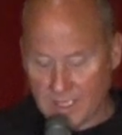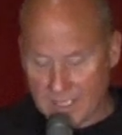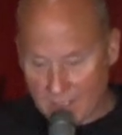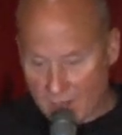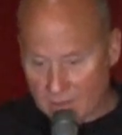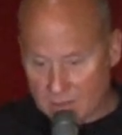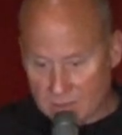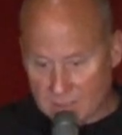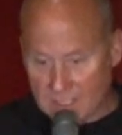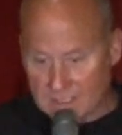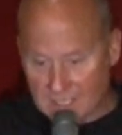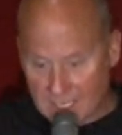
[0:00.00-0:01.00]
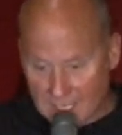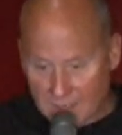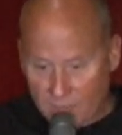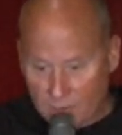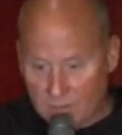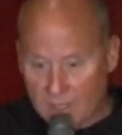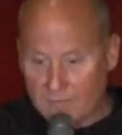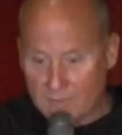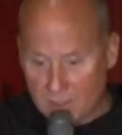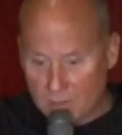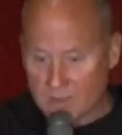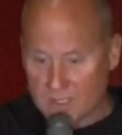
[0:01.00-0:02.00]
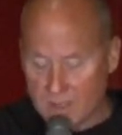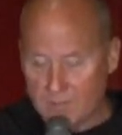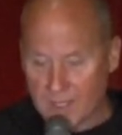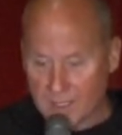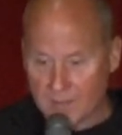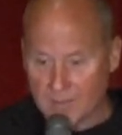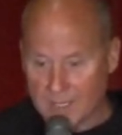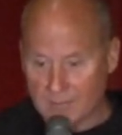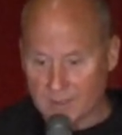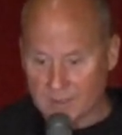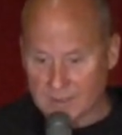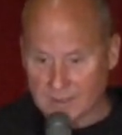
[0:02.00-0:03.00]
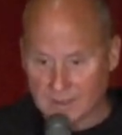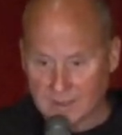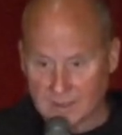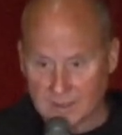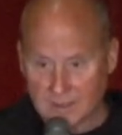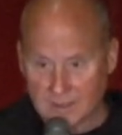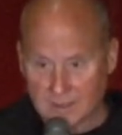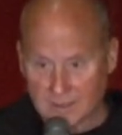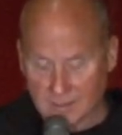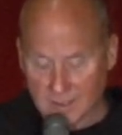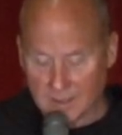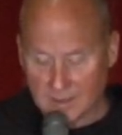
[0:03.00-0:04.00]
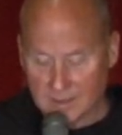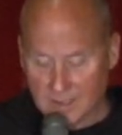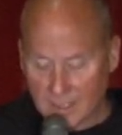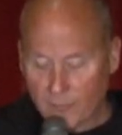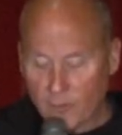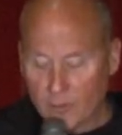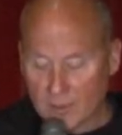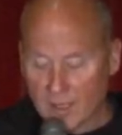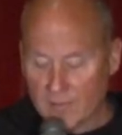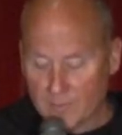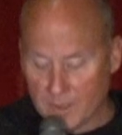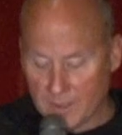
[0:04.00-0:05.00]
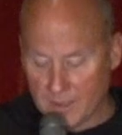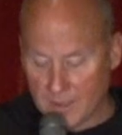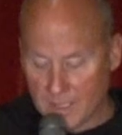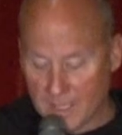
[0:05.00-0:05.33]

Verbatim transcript: And he also says, and if you love me, you will keep my commandments, right? If you love me.